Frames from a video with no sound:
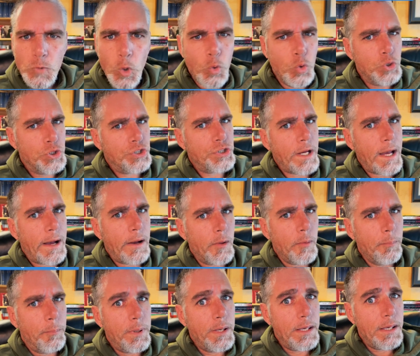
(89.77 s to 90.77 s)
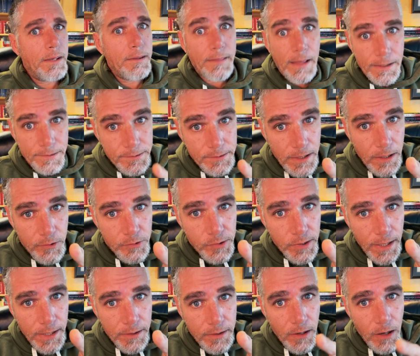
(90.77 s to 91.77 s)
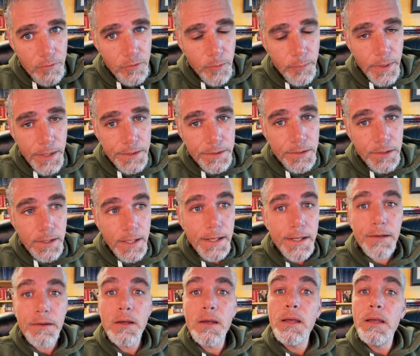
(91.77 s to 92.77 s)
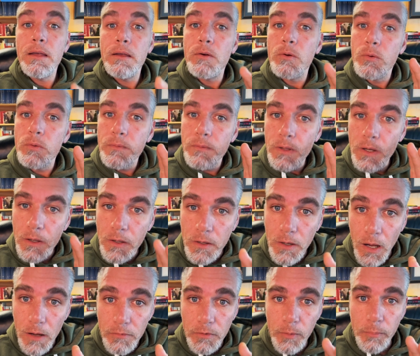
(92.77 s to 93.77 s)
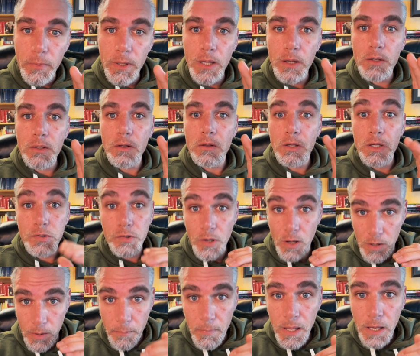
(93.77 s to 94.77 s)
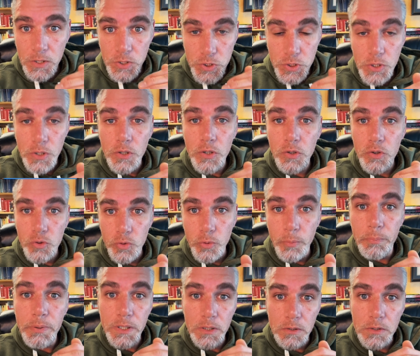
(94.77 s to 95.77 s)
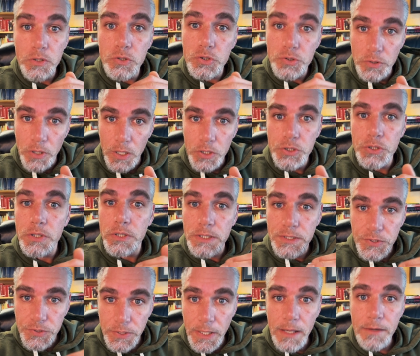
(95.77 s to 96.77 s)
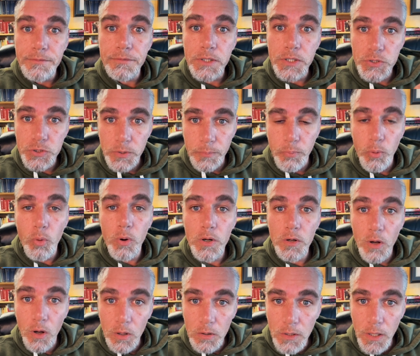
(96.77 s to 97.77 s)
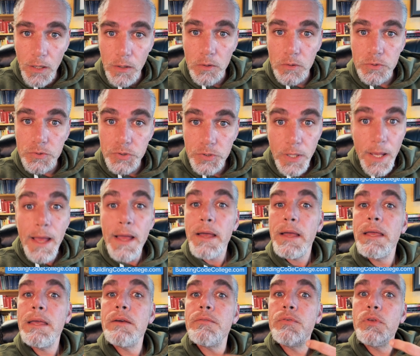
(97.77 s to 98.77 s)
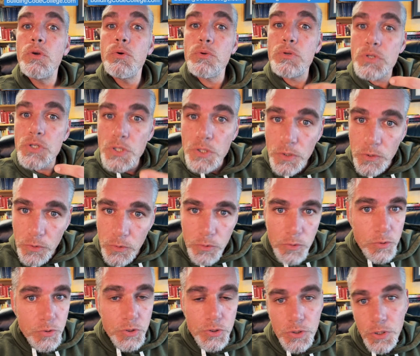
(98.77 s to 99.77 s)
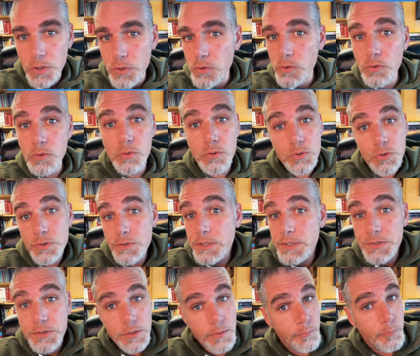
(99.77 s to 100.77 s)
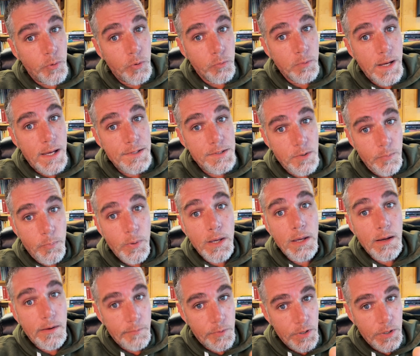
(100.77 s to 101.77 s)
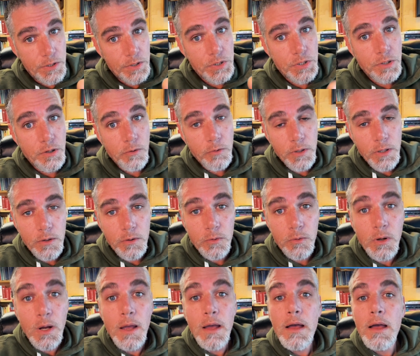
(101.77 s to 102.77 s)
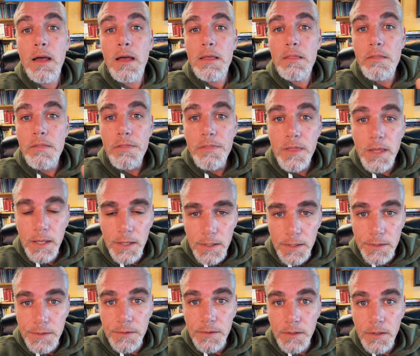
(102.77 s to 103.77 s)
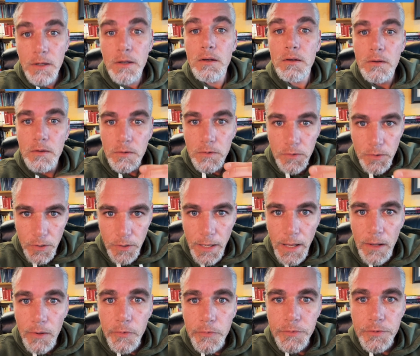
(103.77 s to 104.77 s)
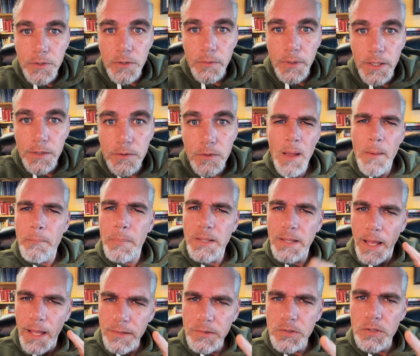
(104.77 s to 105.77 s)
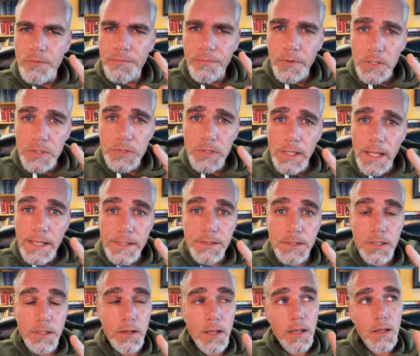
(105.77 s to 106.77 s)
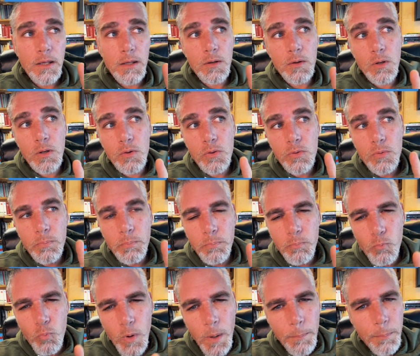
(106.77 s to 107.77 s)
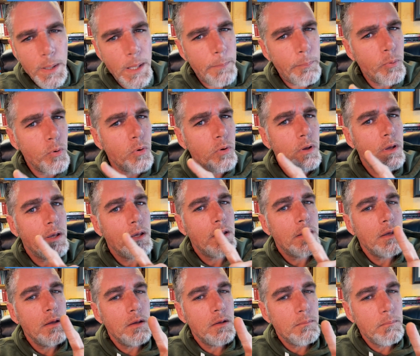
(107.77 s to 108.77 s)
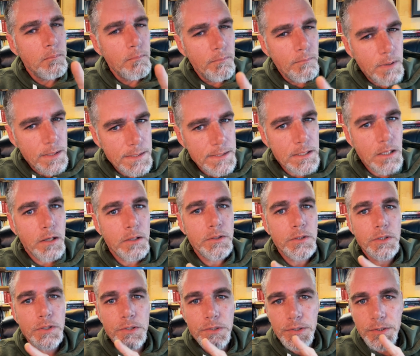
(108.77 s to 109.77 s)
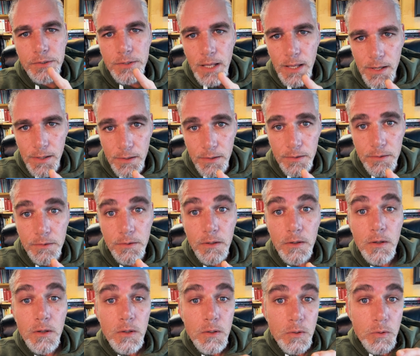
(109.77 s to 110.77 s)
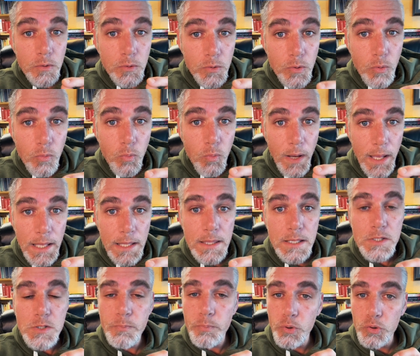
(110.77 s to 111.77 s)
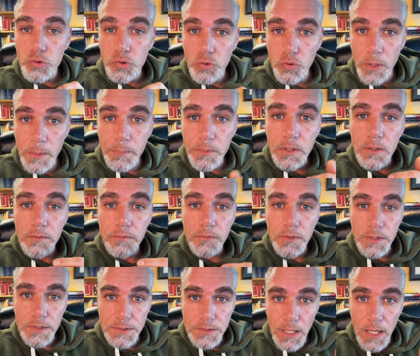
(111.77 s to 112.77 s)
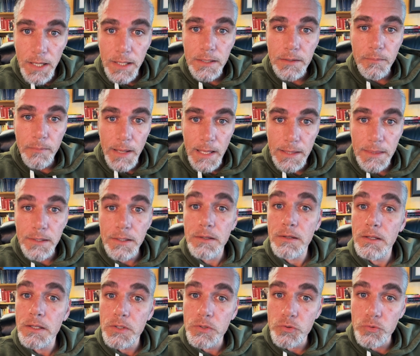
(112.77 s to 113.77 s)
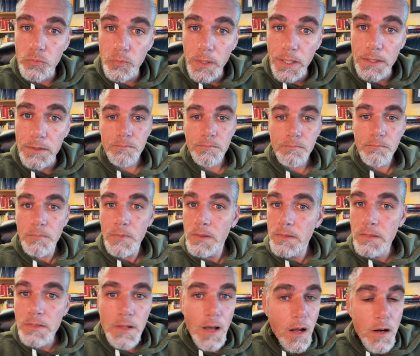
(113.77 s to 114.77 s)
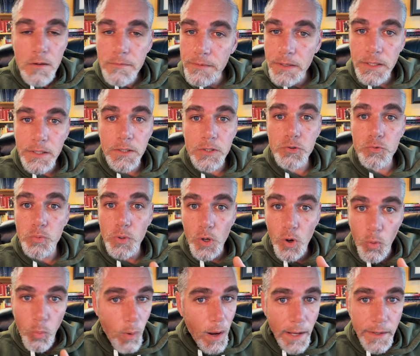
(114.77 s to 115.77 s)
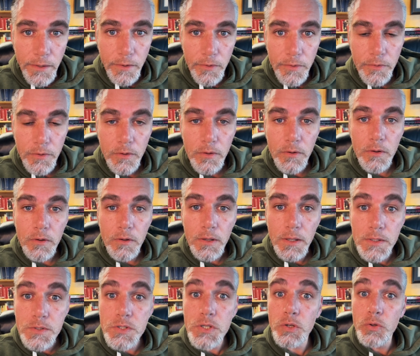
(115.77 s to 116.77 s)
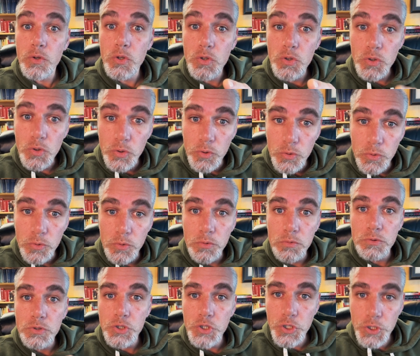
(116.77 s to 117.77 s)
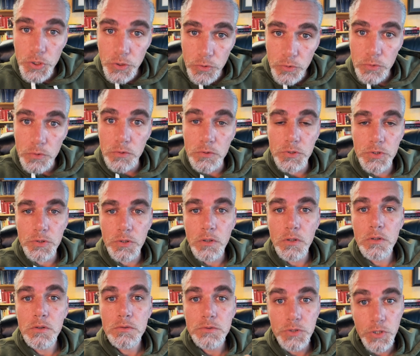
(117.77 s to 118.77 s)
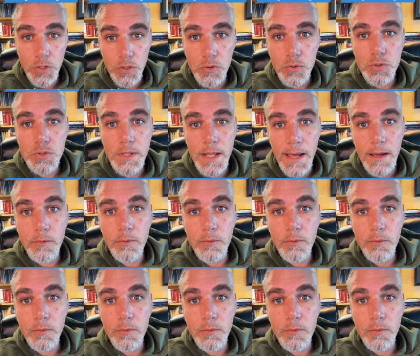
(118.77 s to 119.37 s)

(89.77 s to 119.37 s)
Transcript: Ooh, shall be. That sounds like government, Glenn. The government is going to make sure you build a structure to safely support all loads. If you choose to use the simple recipe I'm going to show you, then you're held to it. But that's the first lesson in where people misunderstand the way this prescriptive design method is written. None of it is required until you choose to use that